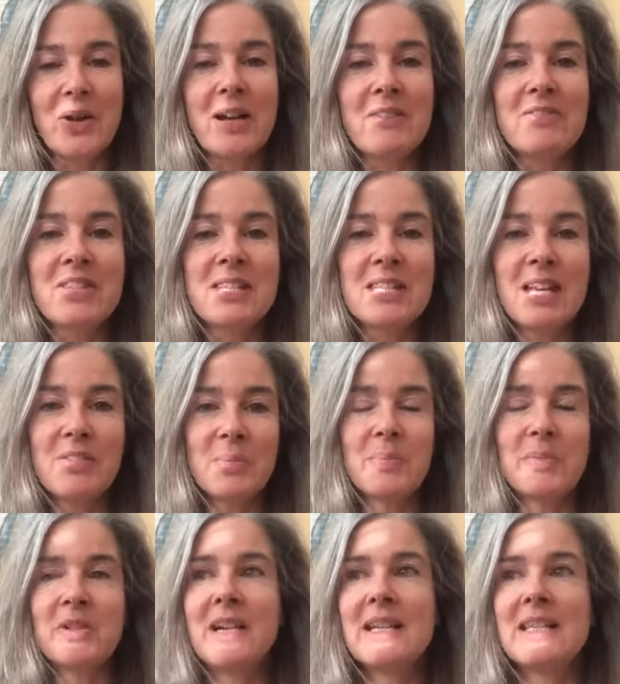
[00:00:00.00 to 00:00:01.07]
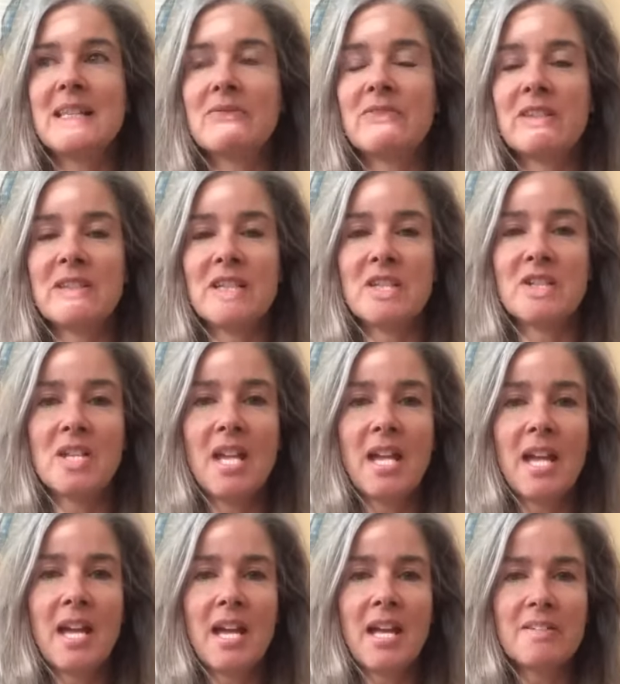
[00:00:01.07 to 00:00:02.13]
I've set the pricing for this
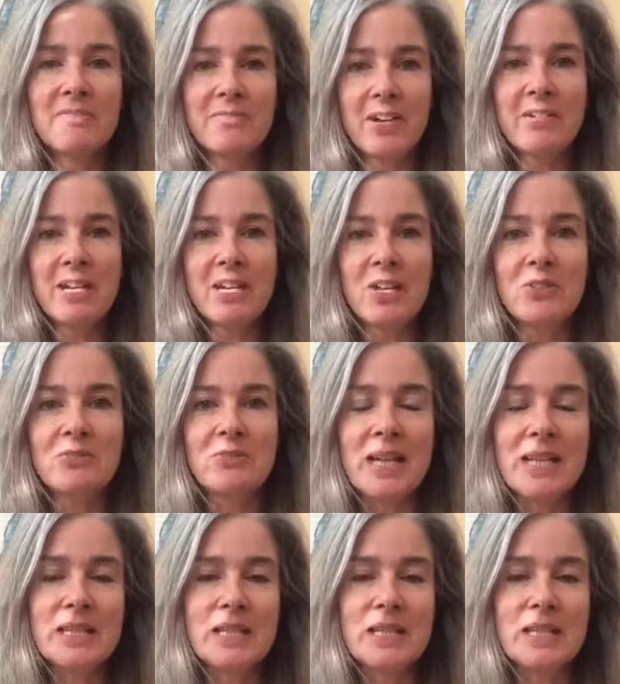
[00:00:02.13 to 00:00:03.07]
at a very low rate